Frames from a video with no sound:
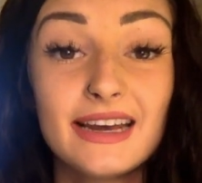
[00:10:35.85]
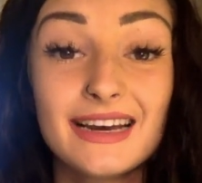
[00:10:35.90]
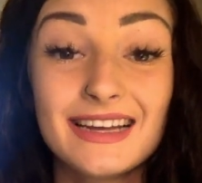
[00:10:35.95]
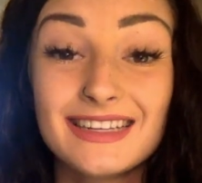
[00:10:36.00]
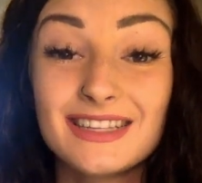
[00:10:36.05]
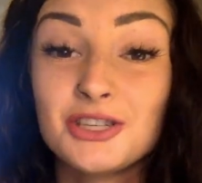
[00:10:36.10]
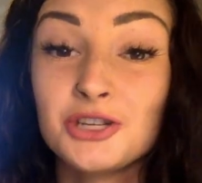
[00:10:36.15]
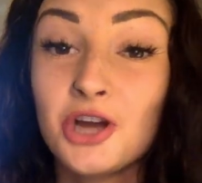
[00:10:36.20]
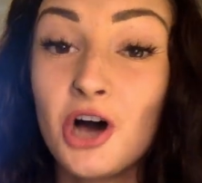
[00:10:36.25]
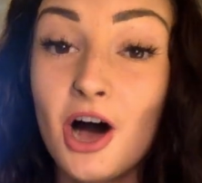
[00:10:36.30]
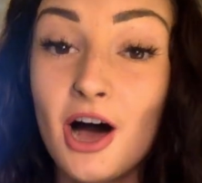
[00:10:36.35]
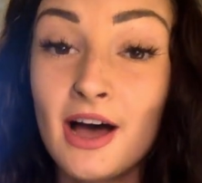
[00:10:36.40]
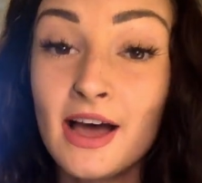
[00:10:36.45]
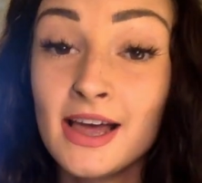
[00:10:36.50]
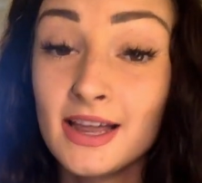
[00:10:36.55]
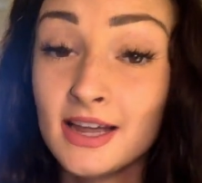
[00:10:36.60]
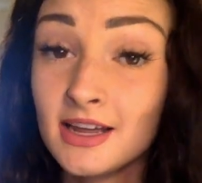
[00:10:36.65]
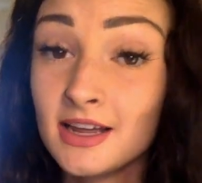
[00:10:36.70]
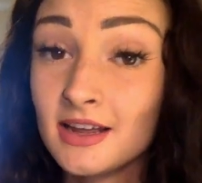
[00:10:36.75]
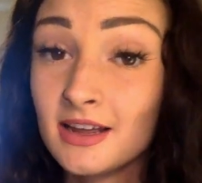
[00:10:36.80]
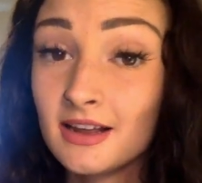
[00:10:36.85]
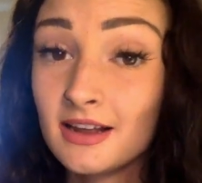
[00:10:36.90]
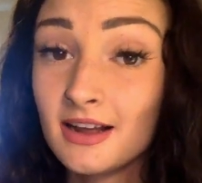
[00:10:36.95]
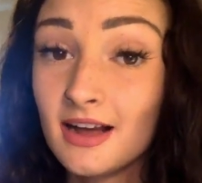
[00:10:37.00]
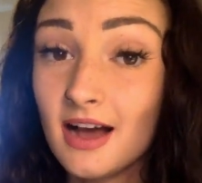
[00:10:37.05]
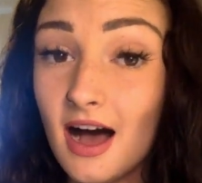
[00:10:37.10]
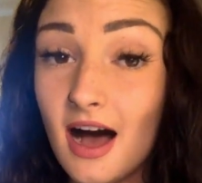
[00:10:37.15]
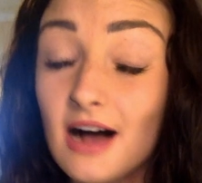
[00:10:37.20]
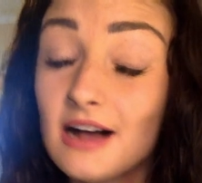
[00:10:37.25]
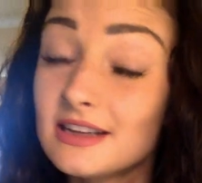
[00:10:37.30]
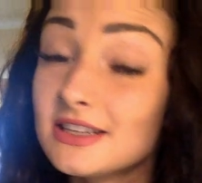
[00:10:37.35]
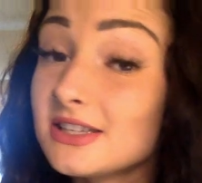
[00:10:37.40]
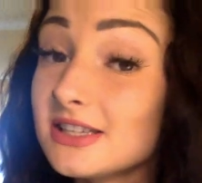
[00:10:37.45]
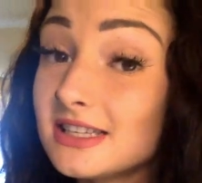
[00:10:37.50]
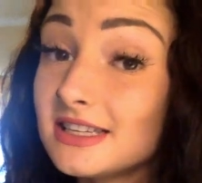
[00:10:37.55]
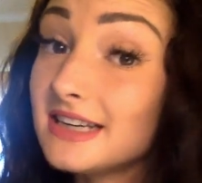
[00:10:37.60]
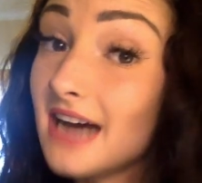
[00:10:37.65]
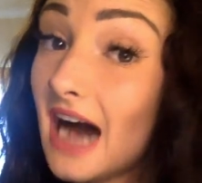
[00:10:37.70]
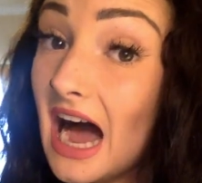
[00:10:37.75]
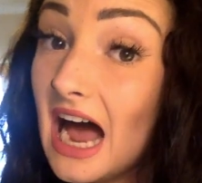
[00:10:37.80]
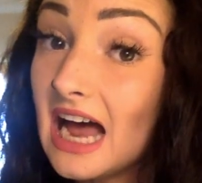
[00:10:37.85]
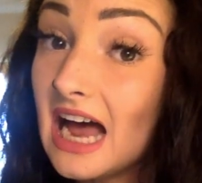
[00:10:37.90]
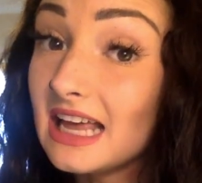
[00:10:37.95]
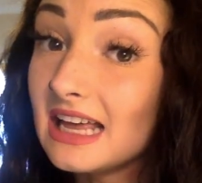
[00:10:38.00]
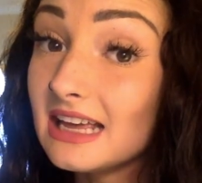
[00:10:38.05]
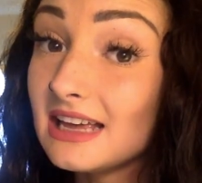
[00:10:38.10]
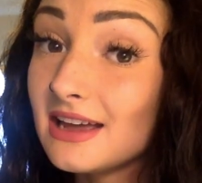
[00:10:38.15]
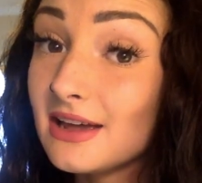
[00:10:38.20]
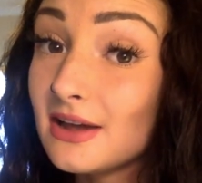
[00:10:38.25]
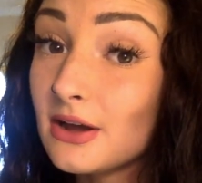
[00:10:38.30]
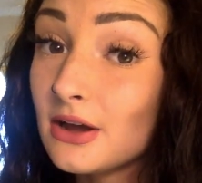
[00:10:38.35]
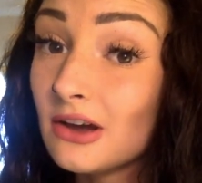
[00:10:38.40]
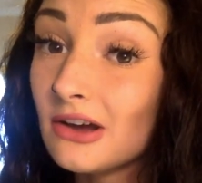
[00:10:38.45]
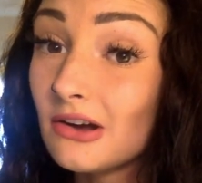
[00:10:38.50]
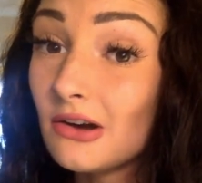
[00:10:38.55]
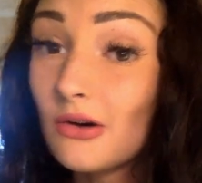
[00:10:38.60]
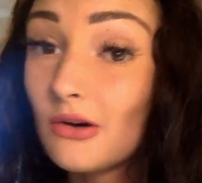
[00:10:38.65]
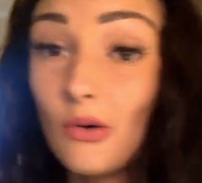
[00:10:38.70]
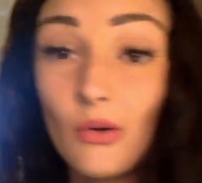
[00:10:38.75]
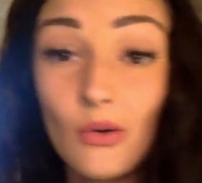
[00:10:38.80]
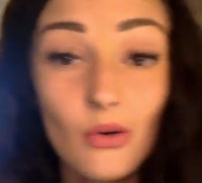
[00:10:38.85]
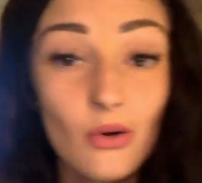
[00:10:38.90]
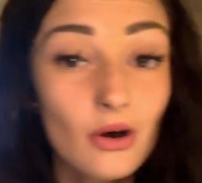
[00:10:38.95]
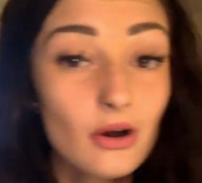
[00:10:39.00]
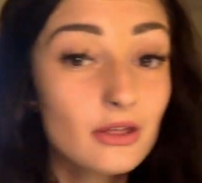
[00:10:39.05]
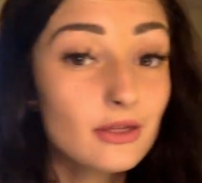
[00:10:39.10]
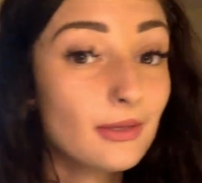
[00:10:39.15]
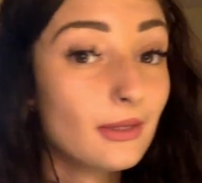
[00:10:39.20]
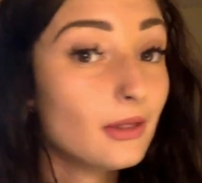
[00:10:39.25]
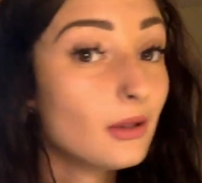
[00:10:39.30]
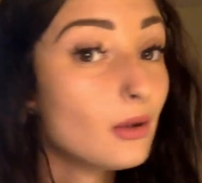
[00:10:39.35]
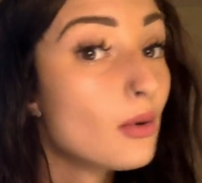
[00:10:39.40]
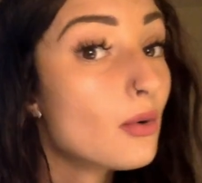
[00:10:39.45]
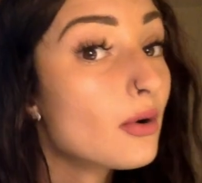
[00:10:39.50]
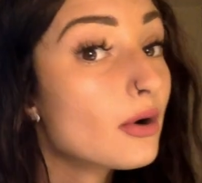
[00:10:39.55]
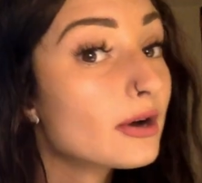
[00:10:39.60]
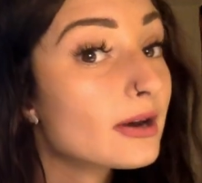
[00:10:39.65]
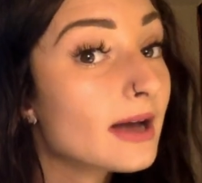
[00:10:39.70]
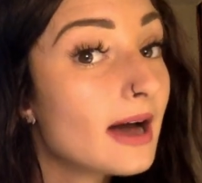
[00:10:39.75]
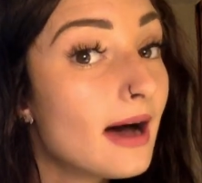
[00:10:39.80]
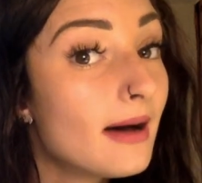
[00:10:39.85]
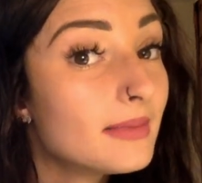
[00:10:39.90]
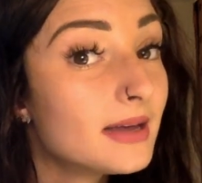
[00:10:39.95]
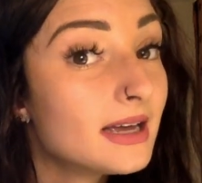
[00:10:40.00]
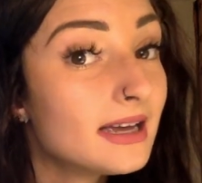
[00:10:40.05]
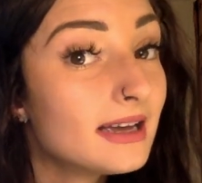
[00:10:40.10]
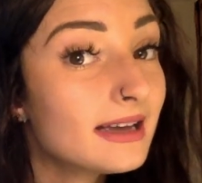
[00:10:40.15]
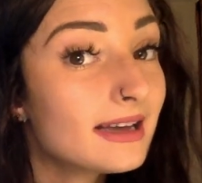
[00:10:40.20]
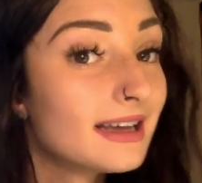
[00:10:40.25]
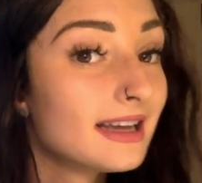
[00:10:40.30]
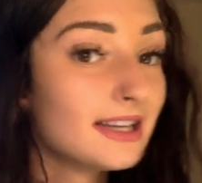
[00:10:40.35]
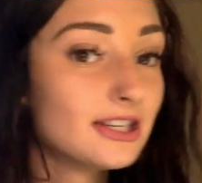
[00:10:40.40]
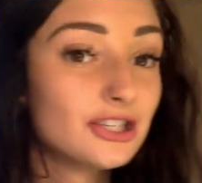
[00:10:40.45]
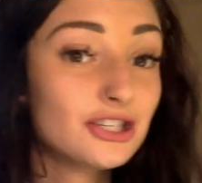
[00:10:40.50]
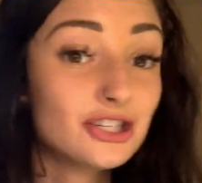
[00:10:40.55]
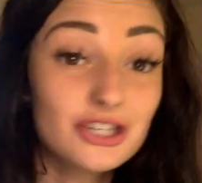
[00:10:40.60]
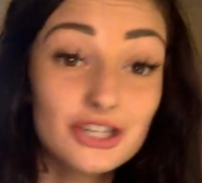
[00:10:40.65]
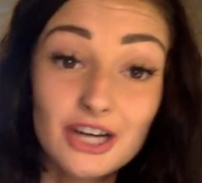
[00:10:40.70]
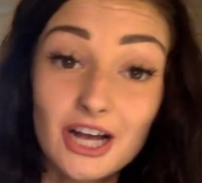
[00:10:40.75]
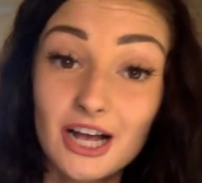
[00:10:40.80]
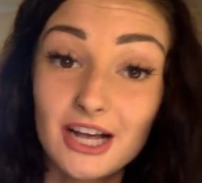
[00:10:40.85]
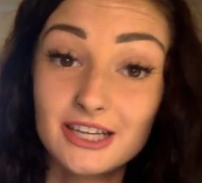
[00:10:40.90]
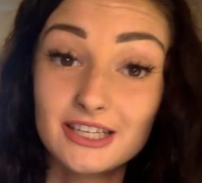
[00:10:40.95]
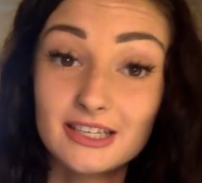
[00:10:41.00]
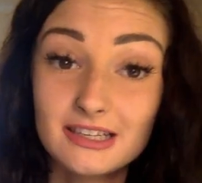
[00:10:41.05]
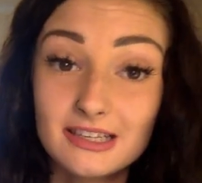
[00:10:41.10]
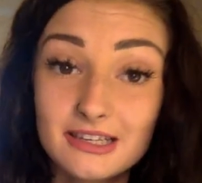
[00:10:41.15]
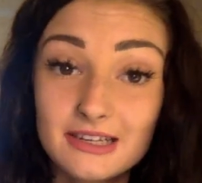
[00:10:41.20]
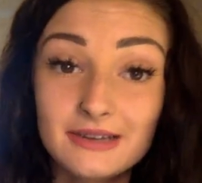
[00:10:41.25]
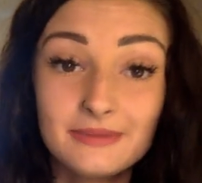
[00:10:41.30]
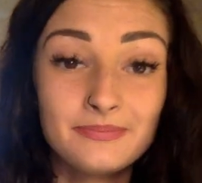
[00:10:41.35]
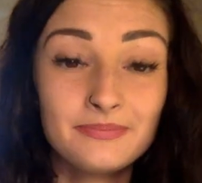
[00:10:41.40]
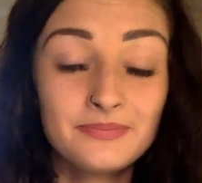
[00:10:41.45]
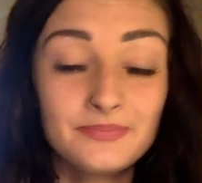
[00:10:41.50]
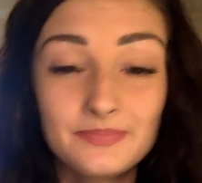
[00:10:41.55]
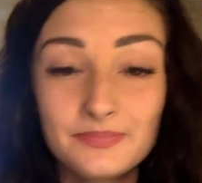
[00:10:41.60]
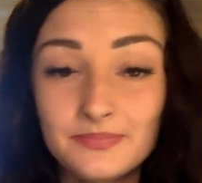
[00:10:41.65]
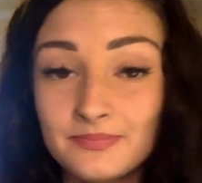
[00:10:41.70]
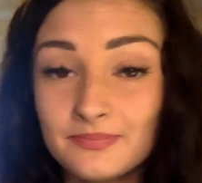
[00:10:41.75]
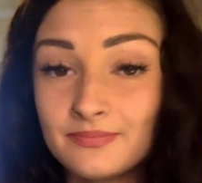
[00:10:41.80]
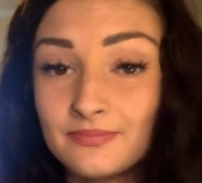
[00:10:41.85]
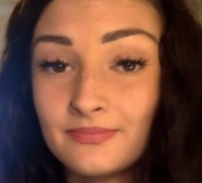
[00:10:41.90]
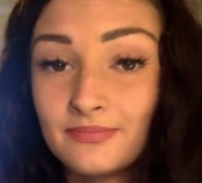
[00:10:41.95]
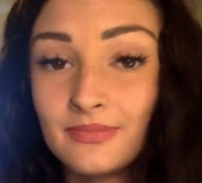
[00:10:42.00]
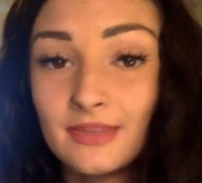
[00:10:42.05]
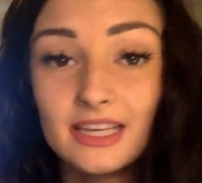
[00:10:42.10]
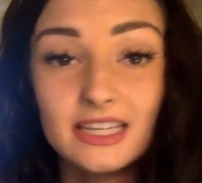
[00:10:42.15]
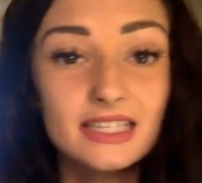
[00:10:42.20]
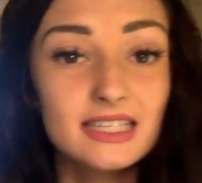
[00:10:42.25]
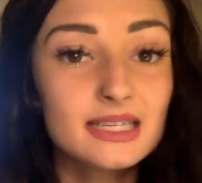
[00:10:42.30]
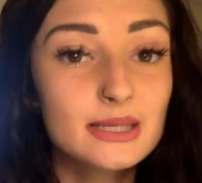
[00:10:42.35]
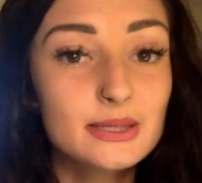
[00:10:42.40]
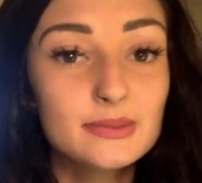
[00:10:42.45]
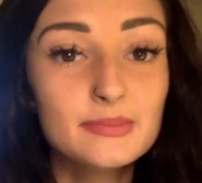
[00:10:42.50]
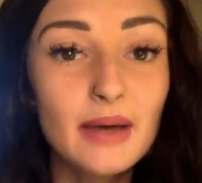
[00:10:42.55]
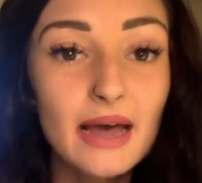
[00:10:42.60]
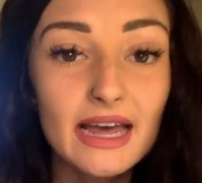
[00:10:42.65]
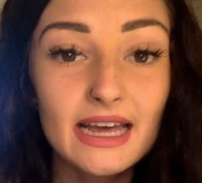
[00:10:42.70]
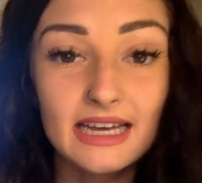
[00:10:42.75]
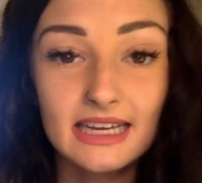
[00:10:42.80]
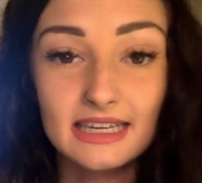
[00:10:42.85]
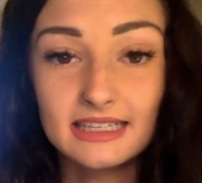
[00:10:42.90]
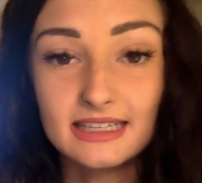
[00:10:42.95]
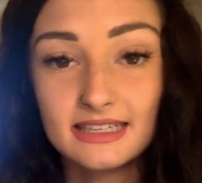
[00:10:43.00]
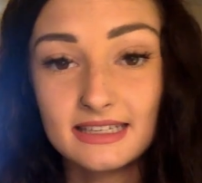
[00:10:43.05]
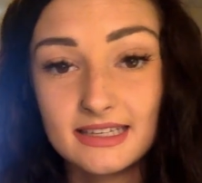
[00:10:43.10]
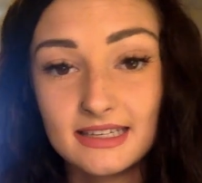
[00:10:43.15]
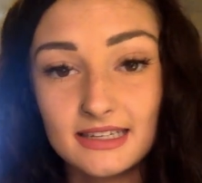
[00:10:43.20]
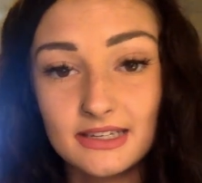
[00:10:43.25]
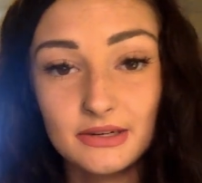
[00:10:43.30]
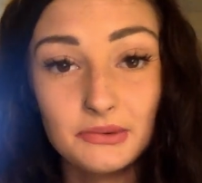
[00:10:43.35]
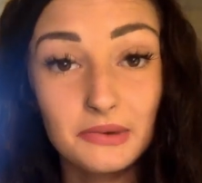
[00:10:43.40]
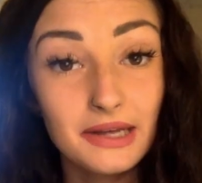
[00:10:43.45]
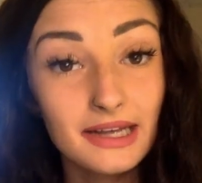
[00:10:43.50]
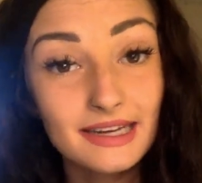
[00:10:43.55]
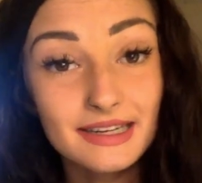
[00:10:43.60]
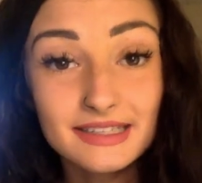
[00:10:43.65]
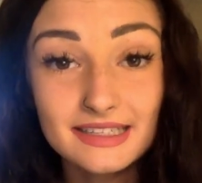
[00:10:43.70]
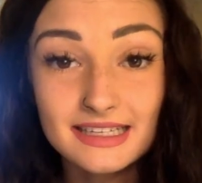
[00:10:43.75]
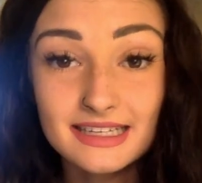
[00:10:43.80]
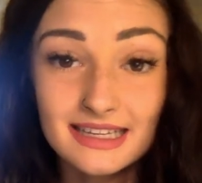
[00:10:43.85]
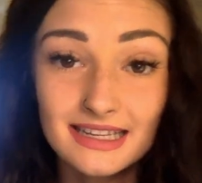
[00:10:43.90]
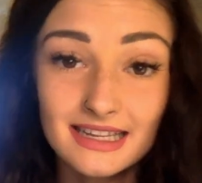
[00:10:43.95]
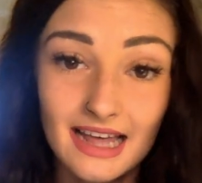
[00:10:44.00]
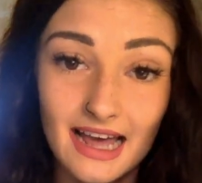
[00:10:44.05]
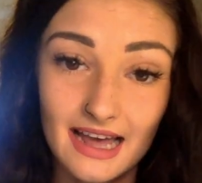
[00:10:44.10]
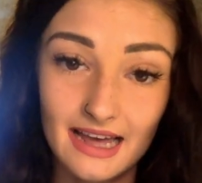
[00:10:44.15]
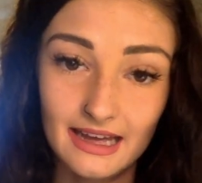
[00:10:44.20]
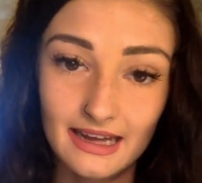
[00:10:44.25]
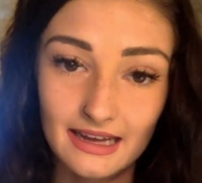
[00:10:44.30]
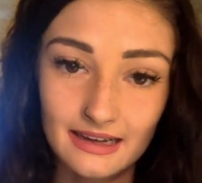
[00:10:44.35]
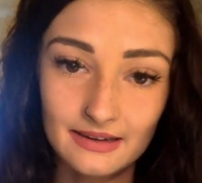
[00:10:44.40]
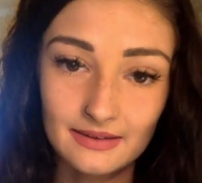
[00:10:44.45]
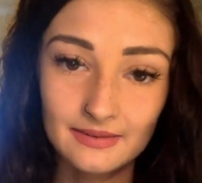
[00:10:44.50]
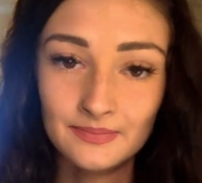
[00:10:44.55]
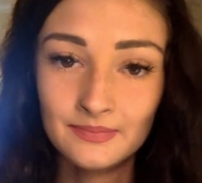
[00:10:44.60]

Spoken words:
And it's not us dying or the Lord coming. It's just space doing its thing.